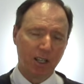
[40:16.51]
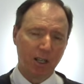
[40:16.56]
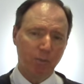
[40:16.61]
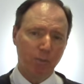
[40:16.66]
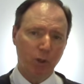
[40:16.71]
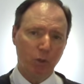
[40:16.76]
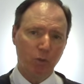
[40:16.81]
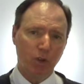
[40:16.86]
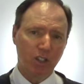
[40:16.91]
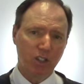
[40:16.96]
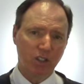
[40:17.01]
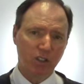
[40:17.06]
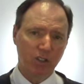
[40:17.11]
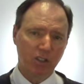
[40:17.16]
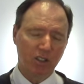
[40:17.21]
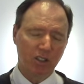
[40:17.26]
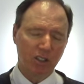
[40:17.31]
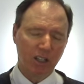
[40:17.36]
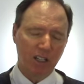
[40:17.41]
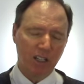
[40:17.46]
But when
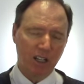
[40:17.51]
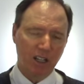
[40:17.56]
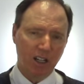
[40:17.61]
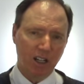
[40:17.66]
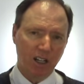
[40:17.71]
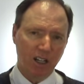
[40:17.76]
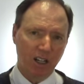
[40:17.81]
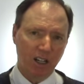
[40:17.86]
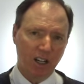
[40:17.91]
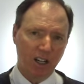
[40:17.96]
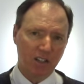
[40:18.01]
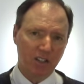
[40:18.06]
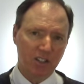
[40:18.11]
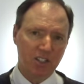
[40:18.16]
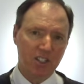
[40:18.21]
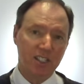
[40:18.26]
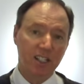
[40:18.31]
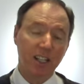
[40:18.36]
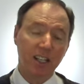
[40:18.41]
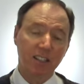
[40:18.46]
you uh,
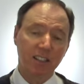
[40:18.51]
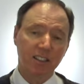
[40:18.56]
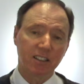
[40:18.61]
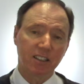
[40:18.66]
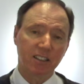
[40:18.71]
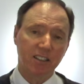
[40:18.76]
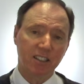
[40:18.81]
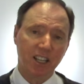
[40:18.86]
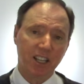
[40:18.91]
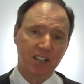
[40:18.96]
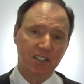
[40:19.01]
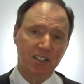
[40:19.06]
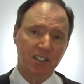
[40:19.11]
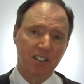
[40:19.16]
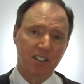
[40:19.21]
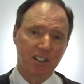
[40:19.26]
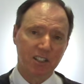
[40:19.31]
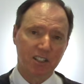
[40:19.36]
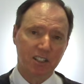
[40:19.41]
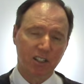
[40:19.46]
understand that the text
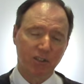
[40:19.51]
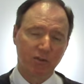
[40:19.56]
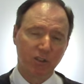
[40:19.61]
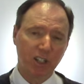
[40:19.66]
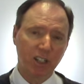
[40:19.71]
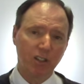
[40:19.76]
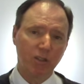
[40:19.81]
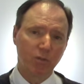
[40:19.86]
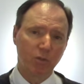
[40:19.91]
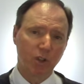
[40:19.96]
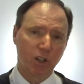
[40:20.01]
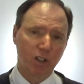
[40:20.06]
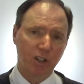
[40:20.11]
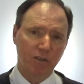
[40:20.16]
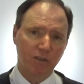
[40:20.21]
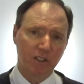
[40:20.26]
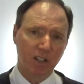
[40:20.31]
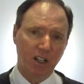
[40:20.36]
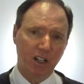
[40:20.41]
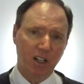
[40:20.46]
is the written Word
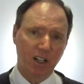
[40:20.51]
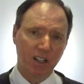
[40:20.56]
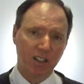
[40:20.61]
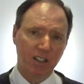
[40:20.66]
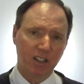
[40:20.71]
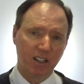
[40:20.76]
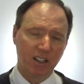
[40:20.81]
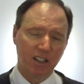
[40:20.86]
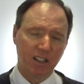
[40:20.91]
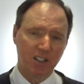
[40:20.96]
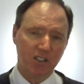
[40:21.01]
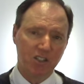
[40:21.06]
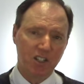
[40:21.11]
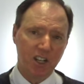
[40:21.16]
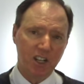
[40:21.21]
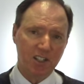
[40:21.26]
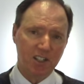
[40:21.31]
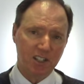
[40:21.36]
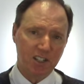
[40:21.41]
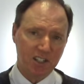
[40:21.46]
of God and that
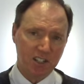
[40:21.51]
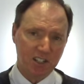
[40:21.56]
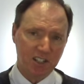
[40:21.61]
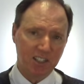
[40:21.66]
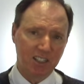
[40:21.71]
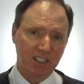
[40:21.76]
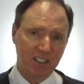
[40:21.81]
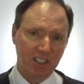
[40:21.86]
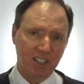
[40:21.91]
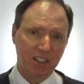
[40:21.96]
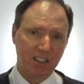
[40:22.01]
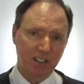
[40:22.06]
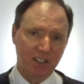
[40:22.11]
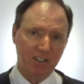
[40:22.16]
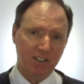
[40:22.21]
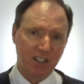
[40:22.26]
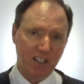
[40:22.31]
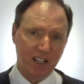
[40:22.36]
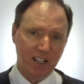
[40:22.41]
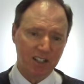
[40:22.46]
Jesus is indeed the
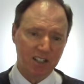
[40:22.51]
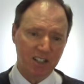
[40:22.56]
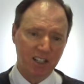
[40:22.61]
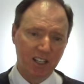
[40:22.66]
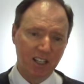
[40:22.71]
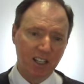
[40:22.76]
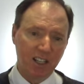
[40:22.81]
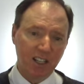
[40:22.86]
Christ,